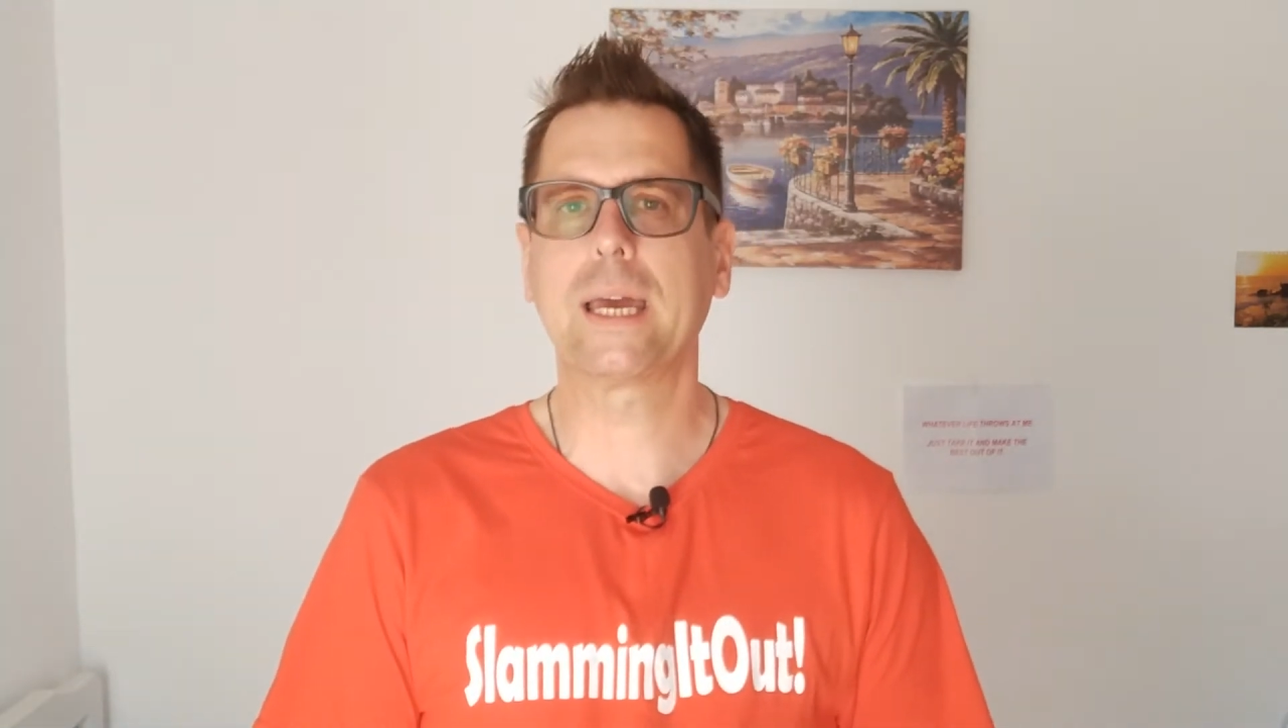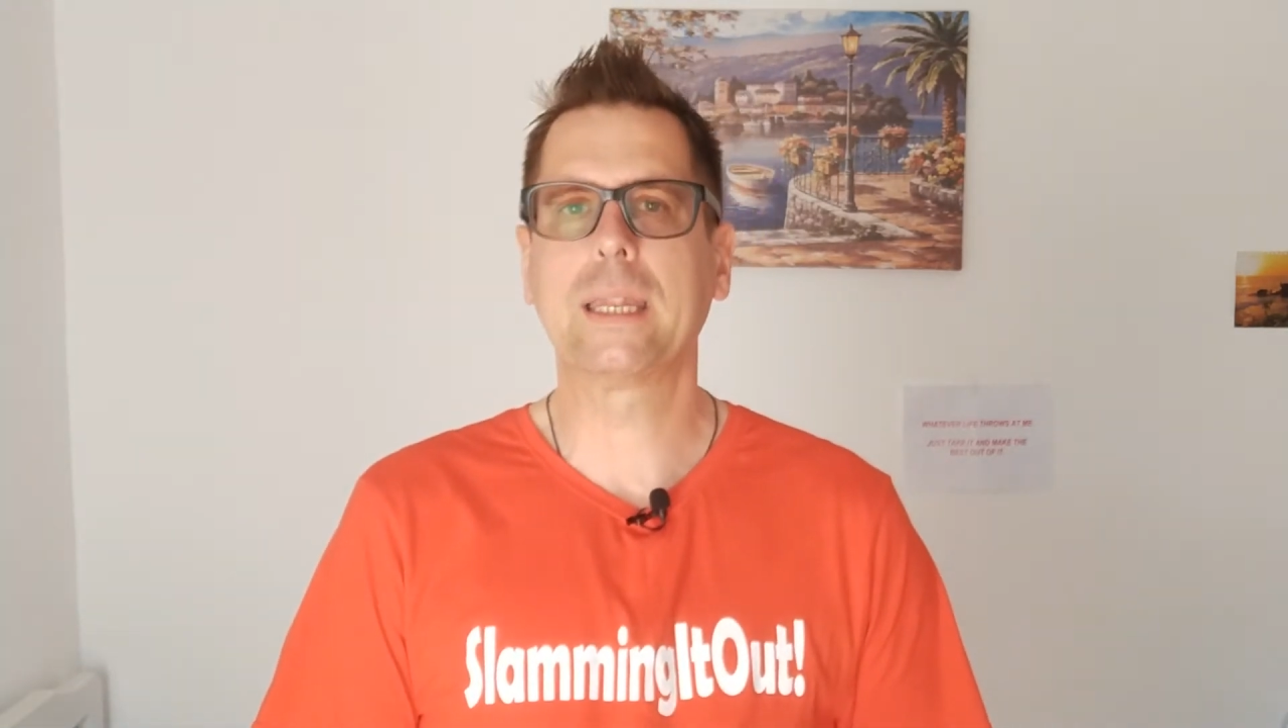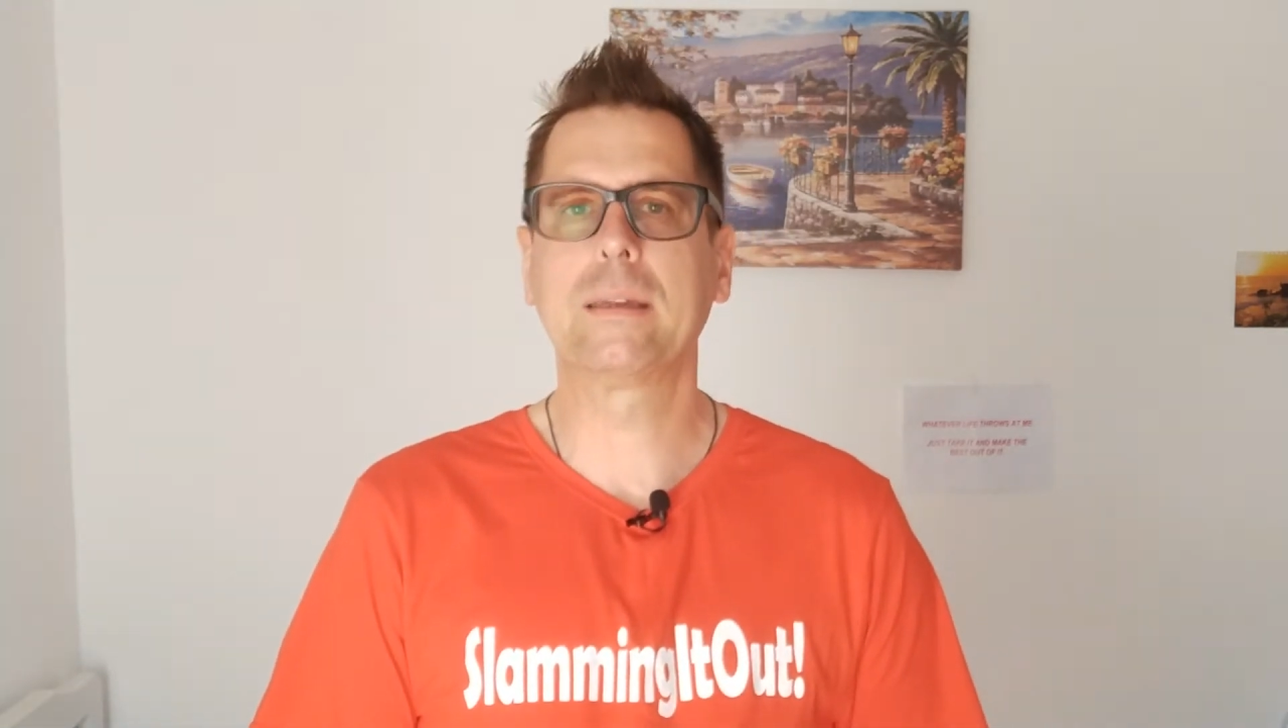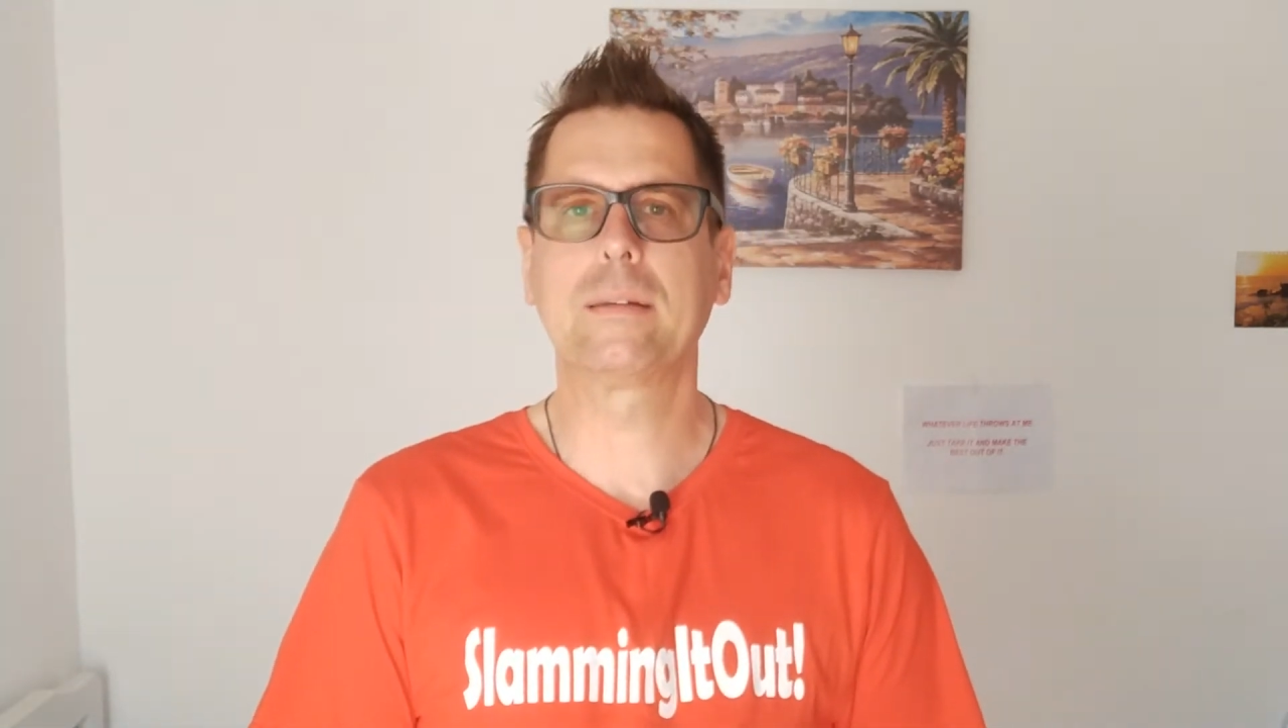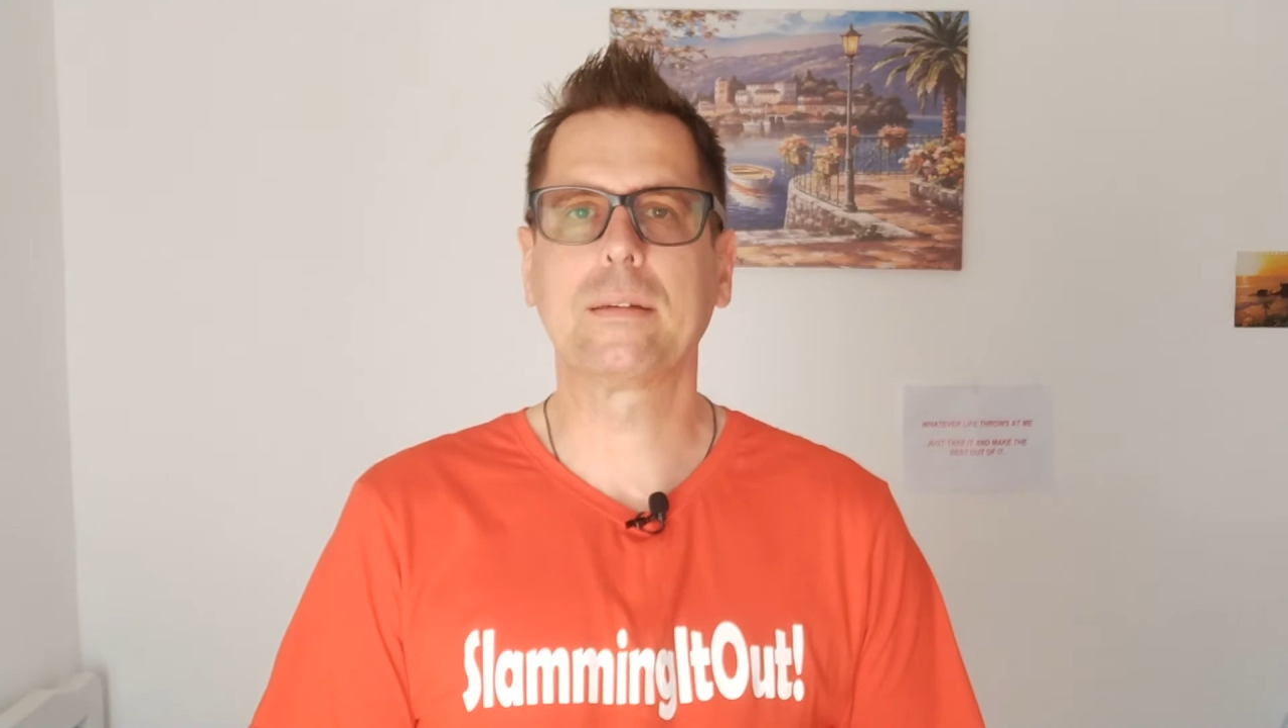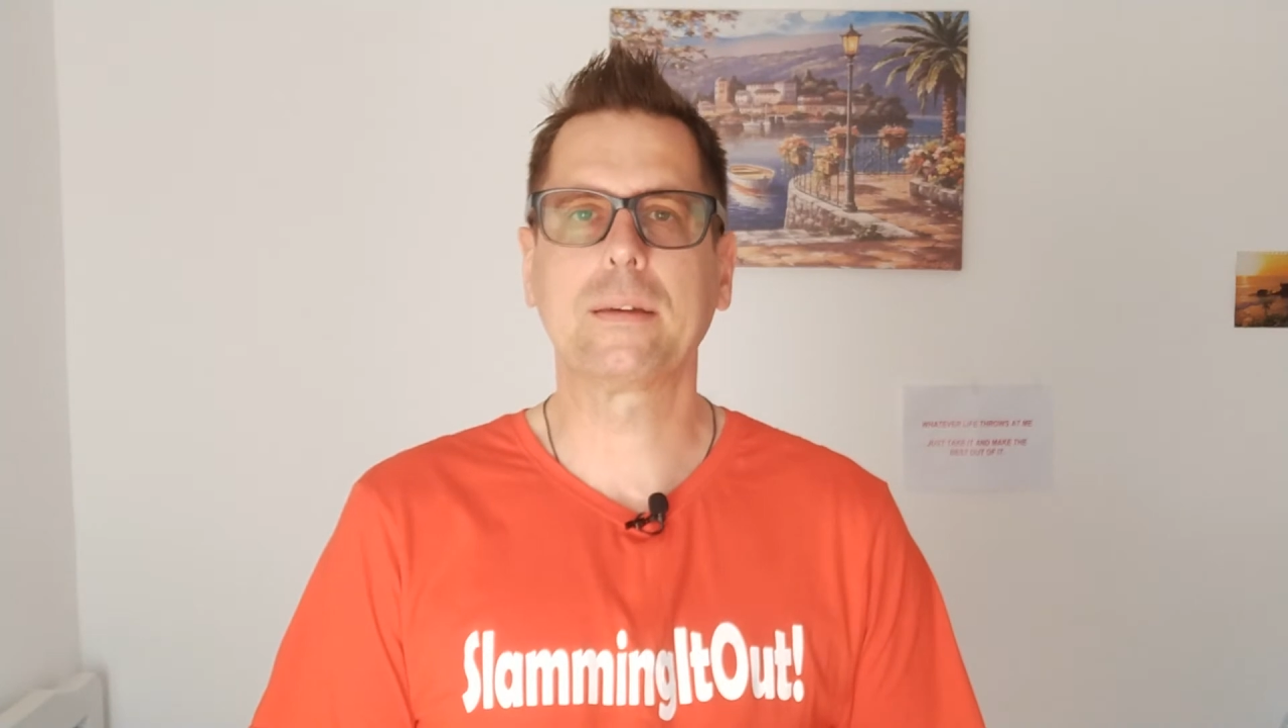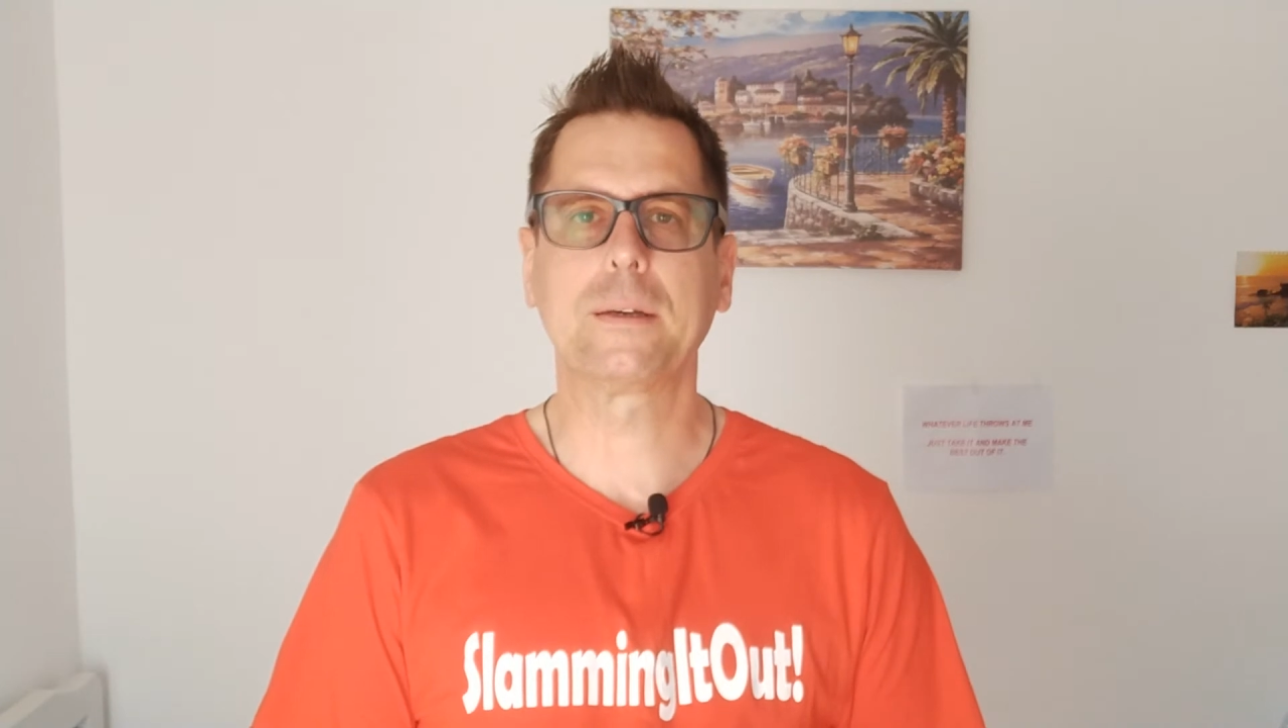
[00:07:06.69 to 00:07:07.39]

and